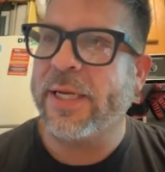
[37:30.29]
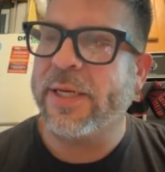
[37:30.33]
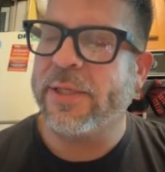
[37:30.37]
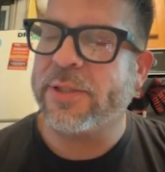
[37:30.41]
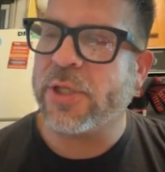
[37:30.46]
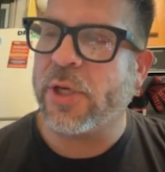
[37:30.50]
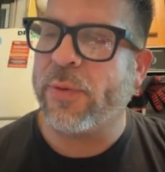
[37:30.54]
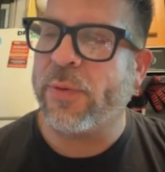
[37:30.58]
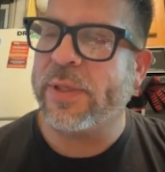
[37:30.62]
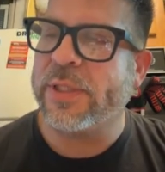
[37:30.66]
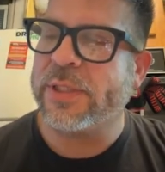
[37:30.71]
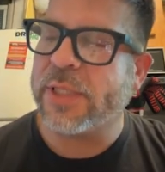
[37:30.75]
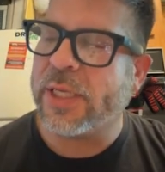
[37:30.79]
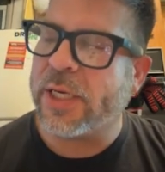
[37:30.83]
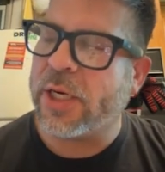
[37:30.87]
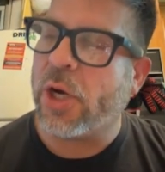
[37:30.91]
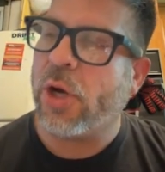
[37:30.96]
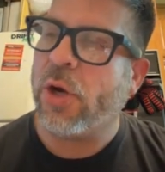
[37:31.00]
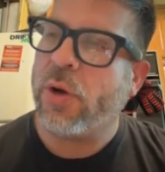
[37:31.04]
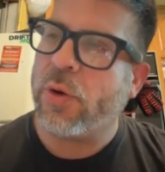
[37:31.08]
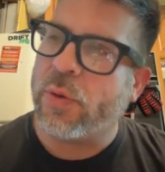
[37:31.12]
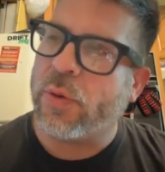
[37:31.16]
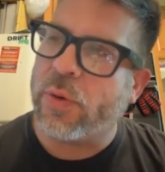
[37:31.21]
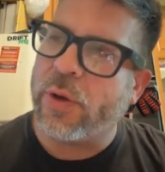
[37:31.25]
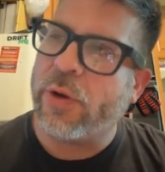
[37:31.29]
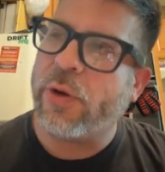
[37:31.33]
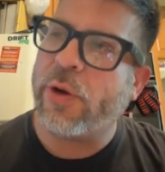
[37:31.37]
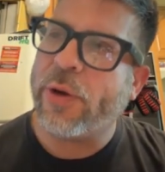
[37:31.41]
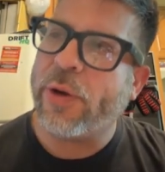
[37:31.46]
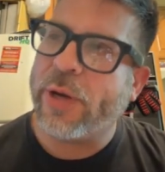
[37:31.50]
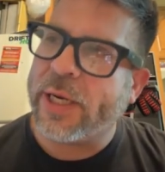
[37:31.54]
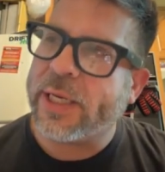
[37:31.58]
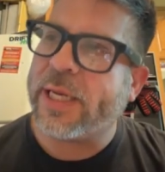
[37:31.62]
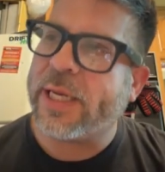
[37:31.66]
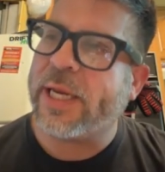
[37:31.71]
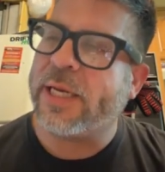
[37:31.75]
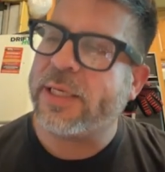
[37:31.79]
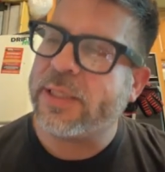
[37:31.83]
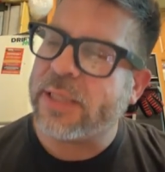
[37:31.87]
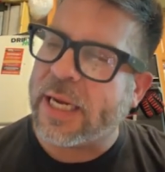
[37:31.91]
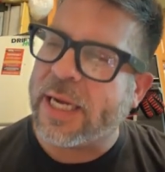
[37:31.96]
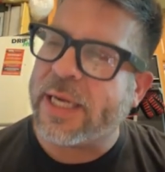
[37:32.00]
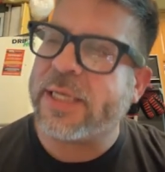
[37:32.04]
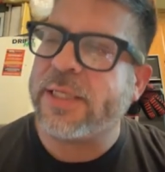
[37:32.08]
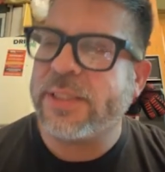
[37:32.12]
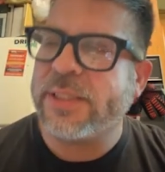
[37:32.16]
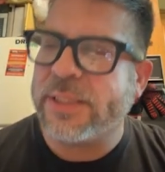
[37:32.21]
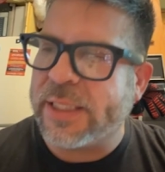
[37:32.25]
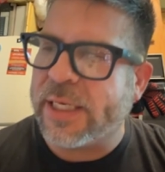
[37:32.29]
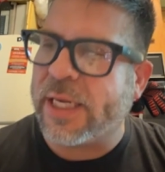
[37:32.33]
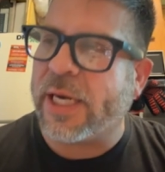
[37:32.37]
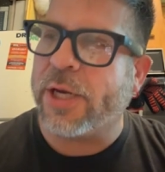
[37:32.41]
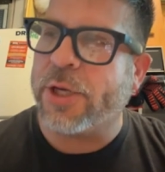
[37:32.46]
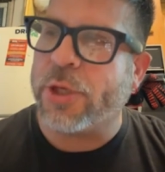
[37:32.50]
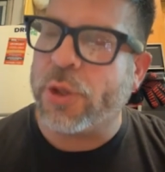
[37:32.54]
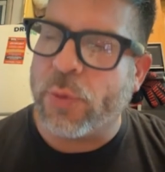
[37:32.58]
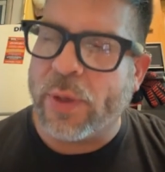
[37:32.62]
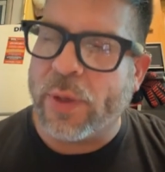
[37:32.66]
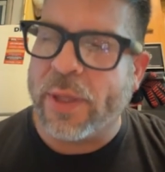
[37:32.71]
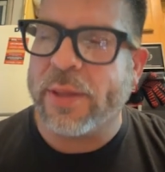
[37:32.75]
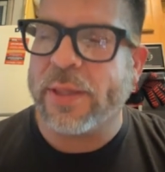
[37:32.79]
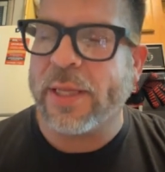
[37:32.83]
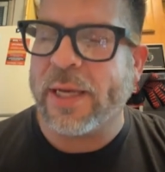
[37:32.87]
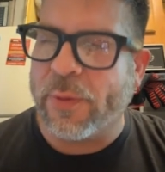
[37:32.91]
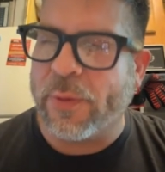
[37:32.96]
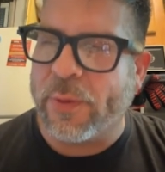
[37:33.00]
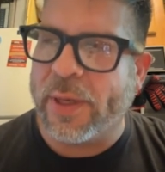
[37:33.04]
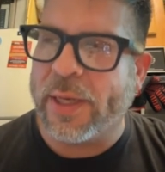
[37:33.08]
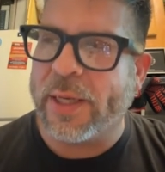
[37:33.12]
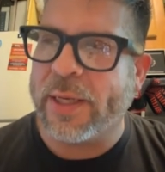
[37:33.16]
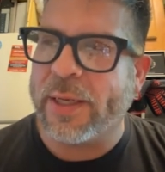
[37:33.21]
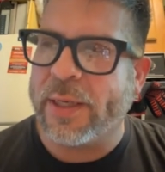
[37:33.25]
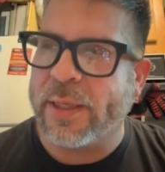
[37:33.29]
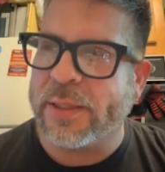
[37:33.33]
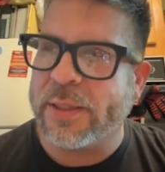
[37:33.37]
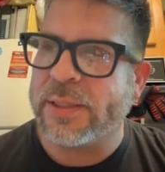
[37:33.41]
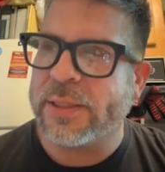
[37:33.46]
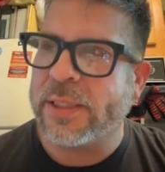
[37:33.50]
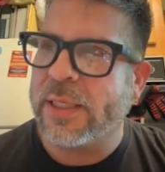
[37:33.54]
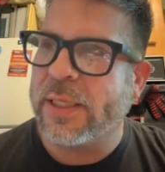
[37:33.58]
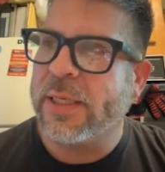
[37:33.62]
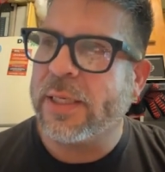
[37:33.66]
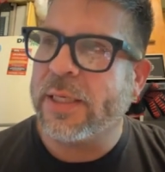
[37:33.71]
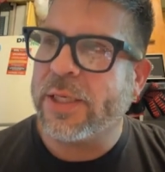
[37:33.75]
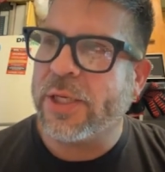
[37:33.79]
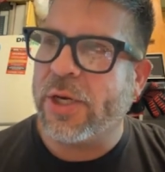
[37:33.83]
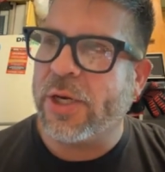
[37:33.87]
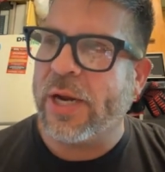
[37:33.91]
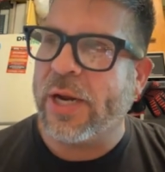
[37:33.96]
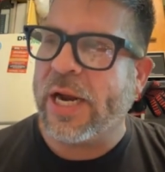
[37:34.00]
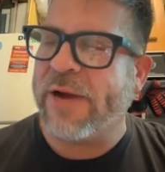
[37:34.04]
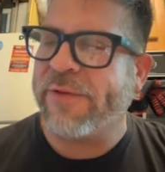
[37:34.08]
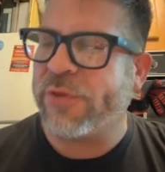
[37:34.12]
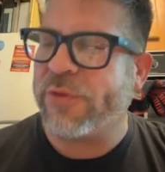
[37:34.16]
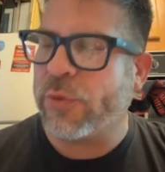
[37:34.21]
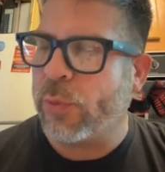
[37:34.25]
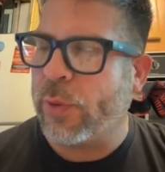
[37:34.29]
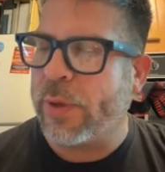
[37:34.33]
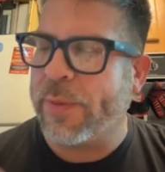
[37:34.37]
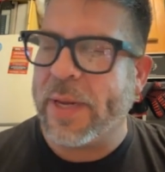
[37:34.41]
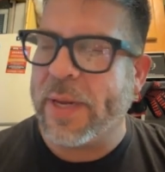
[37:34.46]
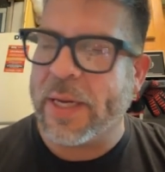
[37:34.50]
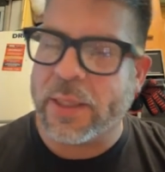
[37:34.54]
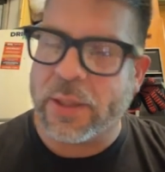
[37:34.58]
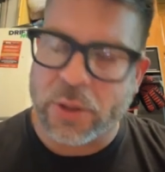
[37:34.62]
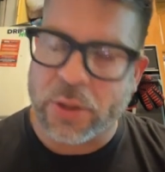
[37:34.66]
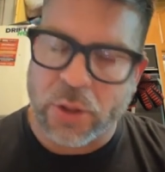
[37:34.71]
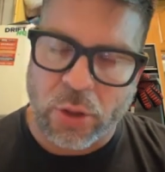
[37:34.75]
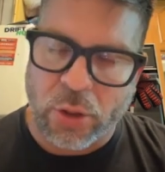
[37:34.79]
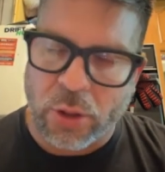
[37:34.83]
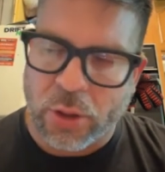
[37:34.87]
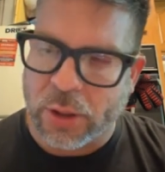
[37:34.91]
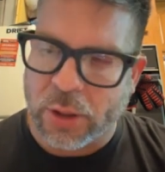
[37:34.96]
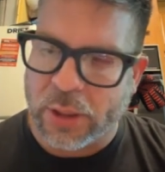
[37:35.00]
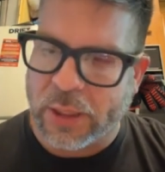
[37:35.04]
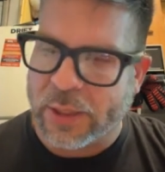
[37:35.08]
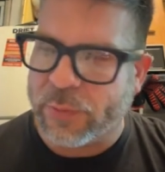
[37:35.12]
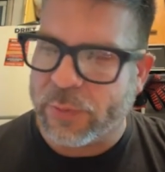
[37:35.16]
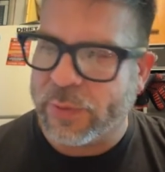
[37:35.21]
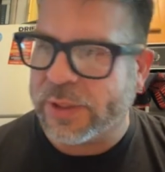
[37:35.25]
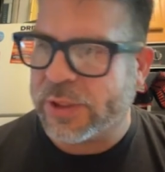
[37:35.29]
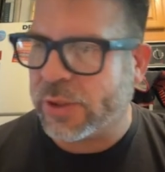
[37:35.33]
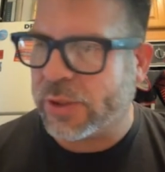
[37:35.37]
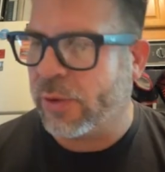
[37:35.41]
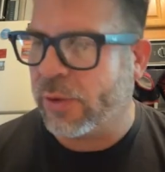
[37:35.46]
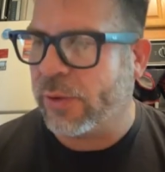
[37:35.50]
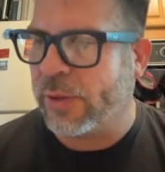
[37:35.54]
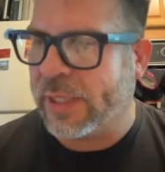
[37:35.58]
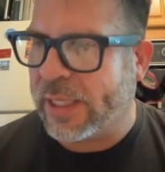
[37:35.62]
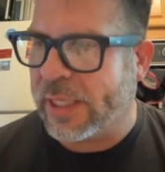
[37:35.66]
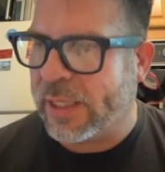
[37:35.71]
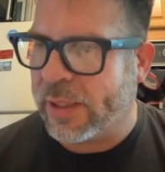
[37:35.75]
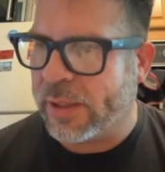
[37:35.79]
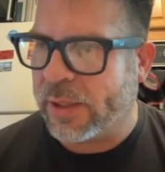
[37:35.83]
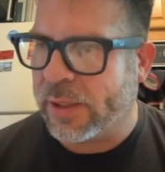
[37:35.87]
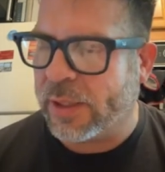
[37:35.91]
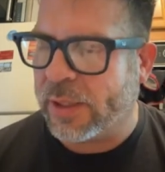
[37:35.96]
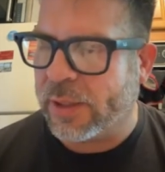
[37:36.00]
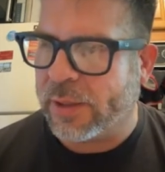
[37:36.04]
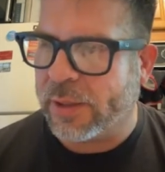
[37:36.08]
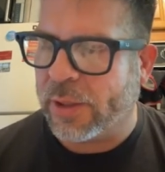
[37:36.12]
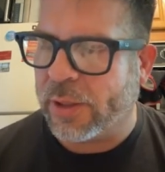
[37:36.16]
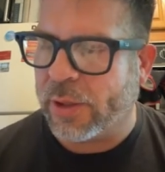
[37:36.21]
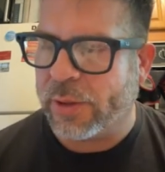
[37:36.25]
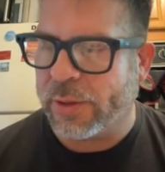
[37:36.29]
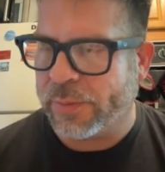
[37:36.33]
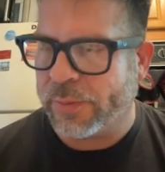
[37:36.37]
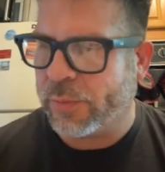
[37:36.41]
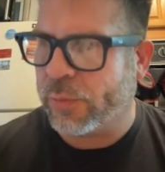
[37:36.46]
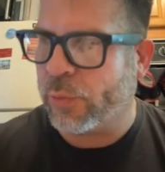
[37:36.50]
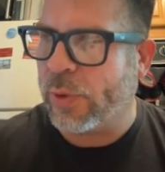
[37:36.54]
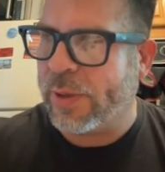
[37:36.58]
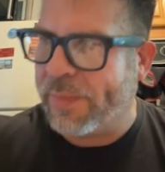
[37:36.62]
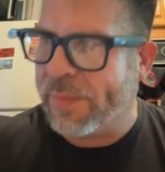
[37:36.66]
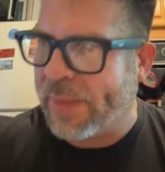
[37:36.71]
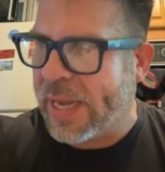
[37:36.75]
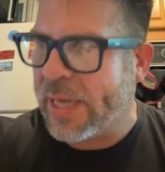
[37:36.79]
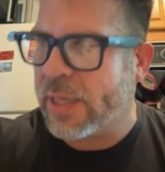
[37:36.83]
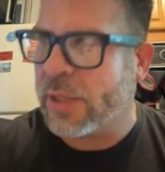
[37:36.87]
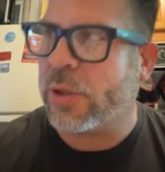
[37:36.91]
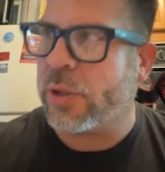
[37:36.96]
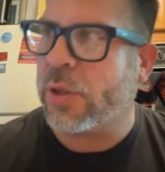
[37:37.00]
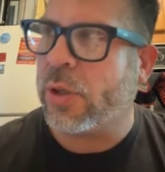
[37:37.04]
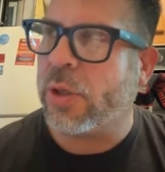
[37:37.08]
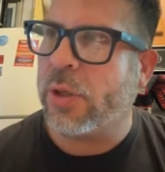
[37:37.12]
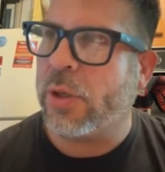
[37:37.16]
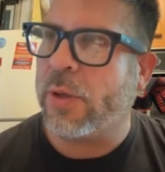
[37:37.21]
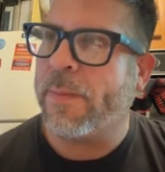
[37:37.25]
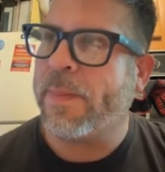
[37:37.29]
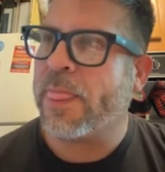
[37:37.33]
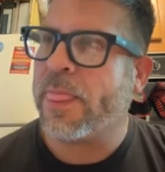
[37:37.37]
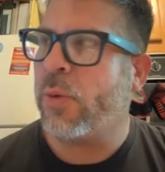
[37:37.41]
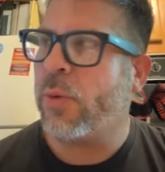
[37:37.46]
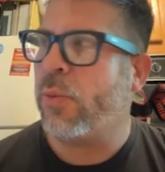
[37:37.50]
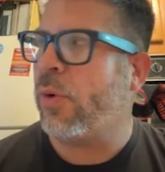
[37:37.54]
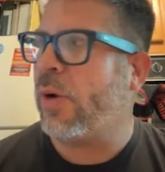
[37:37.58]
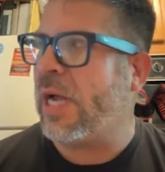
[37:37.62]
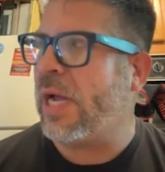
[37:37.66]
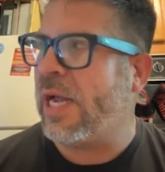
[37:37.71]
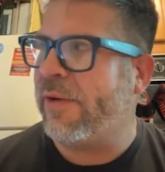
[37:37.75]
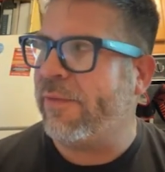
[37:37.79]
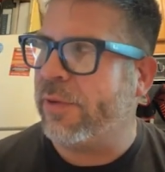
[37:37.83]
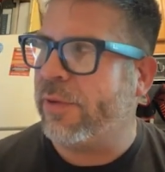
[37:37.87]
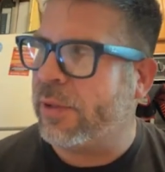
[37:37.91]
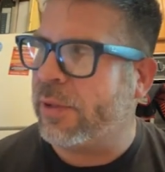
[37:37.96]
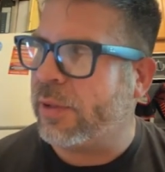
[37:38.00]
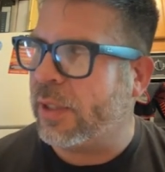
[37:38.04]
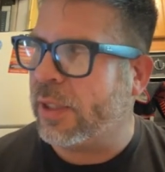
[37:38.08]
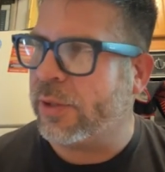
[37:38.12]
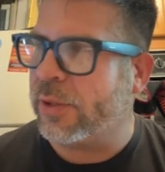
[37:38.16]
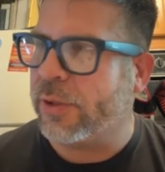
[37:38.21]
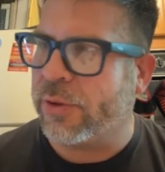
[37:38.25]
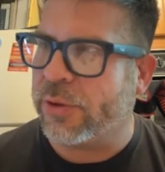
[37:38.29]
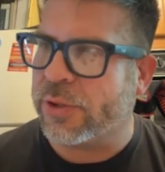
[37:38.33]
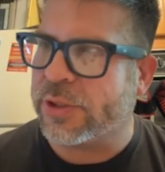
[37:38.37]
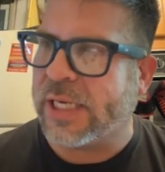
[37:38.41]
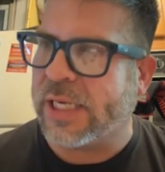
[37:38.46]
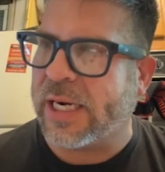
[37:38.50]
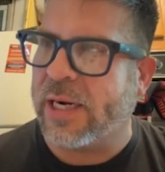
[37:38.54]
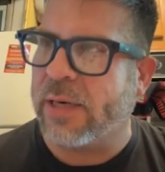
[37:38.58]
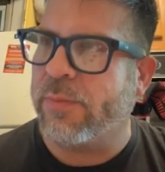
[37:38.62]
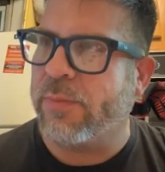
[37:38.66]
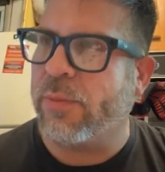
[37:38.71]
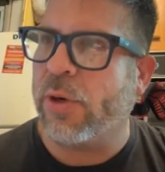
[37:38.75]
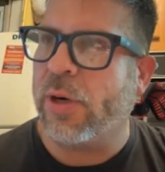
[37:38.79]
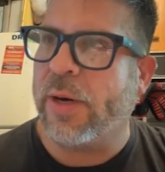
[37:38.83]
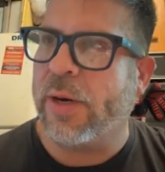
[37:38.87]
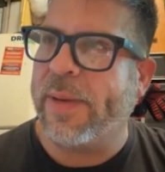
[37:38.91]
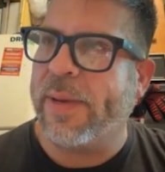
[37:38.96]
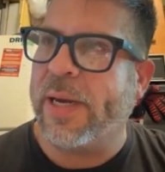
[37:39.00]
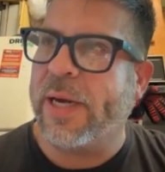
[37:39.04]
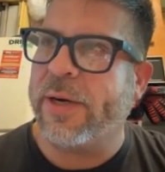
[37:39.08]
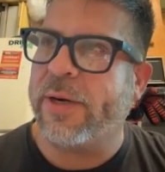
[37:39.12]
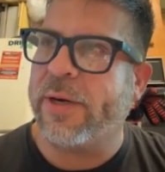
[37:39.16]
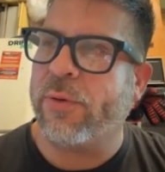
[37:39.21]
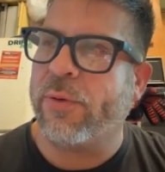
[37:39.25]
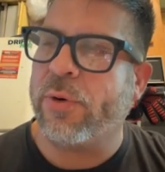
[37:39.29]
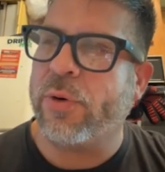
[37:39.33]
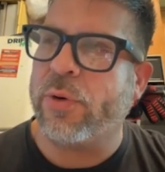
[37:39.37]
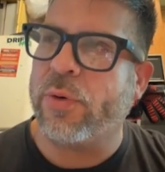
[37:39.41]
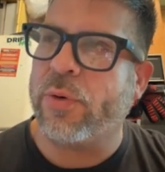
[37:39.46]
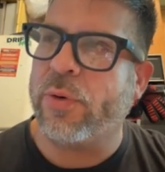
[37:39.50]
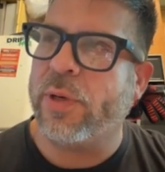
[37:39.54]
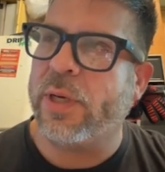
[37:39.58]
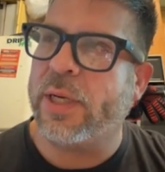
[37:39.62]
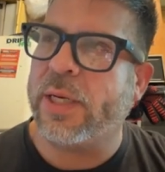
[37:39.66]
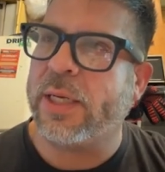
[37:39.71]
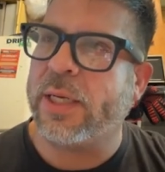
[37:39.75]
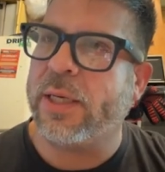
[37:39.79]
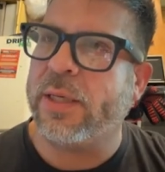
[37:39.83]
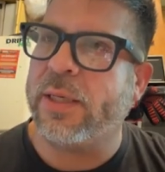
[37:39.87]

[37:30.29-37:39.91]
It's always like, oh, okay, I could see how you went that way. And it's, after we make a call, like we slowly or we make a call, we'll have a little sidebar about it real quick.